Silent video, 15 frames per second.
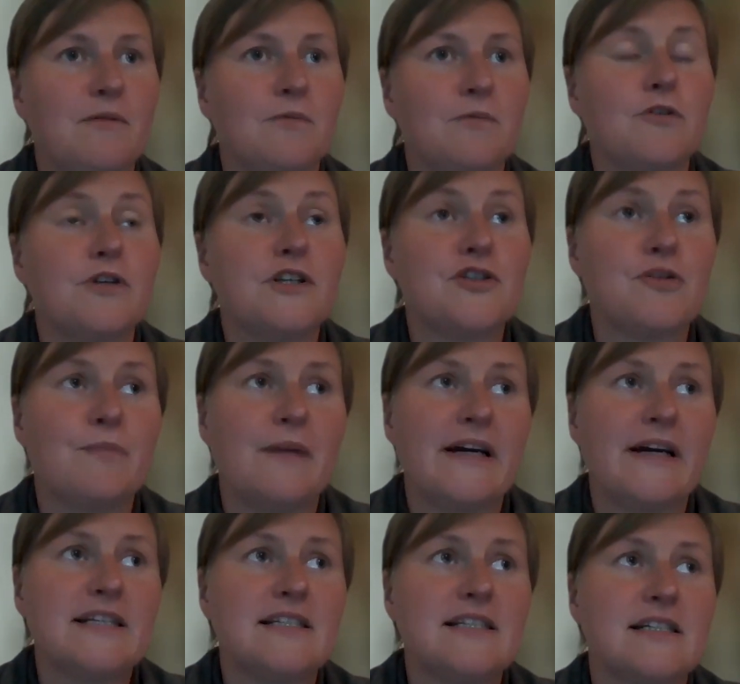And what is
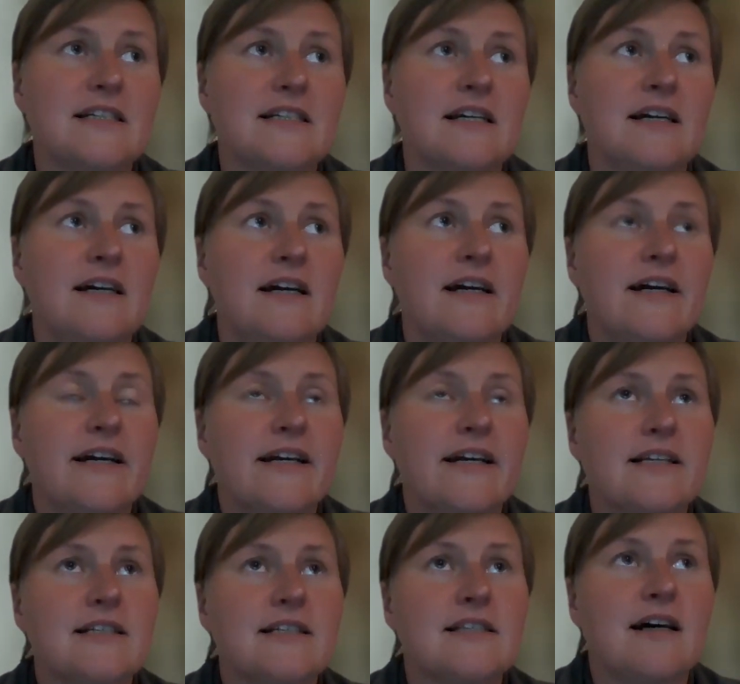amazing
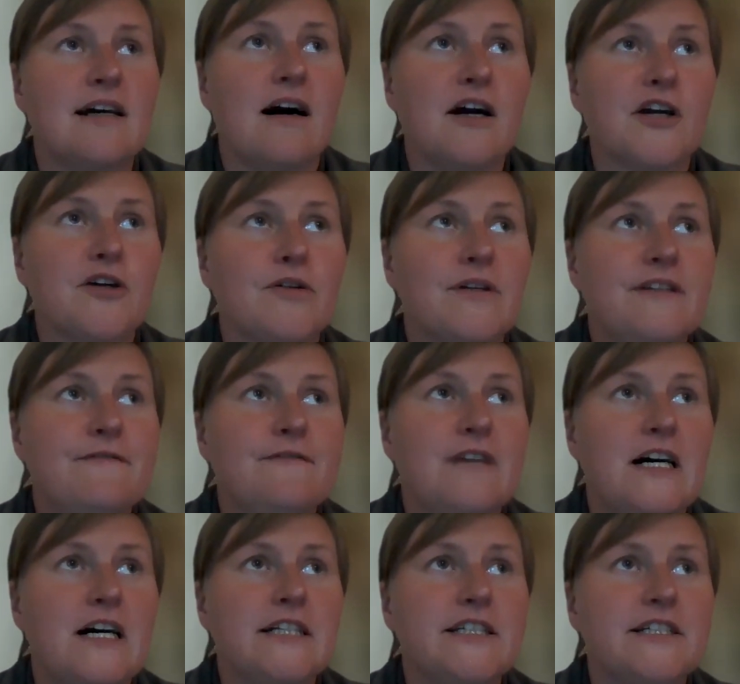is that I got
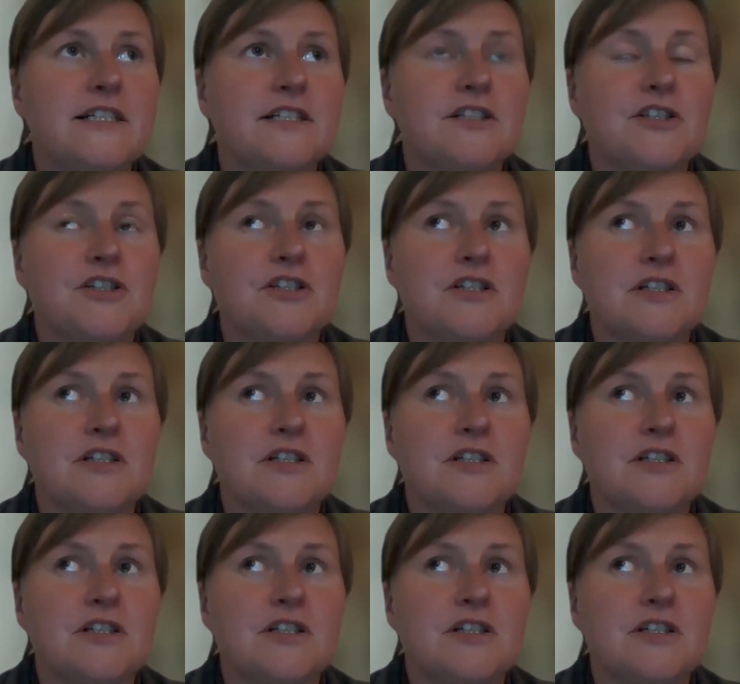invited.